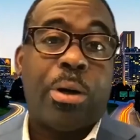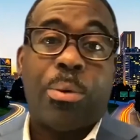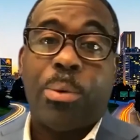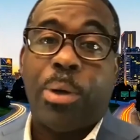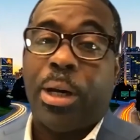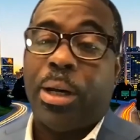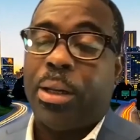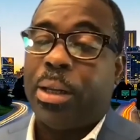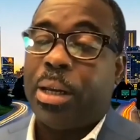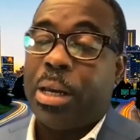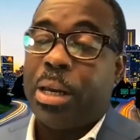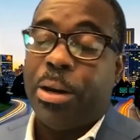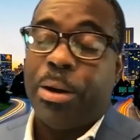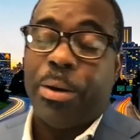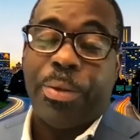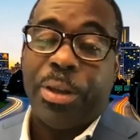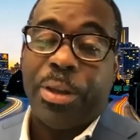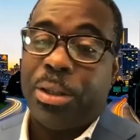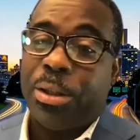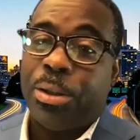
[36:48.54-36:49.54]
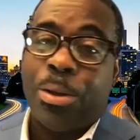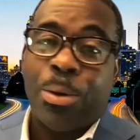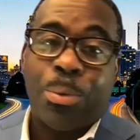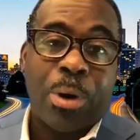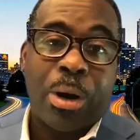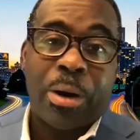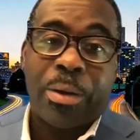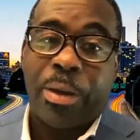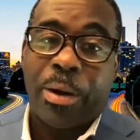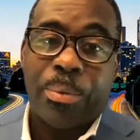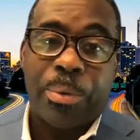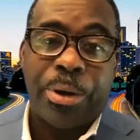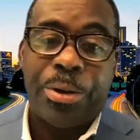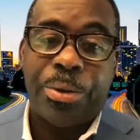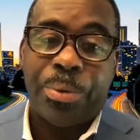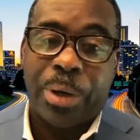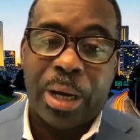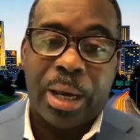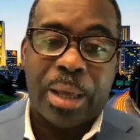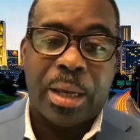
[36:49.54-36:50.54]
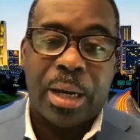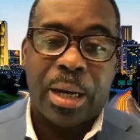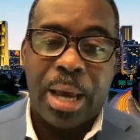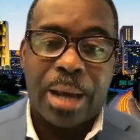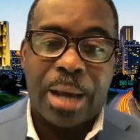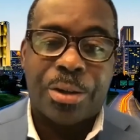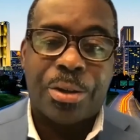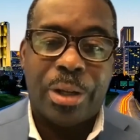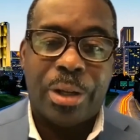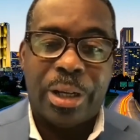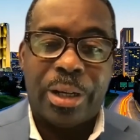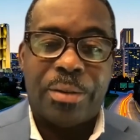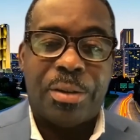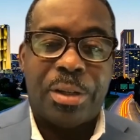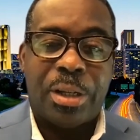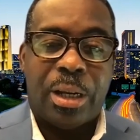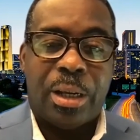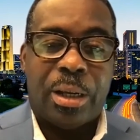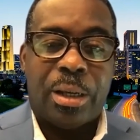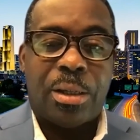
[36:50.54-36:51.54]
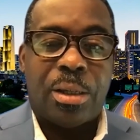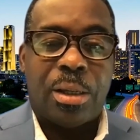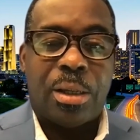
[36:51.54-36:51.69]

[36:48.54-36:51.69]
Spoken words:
Well, this is the work that we're doing at the National League of Cities.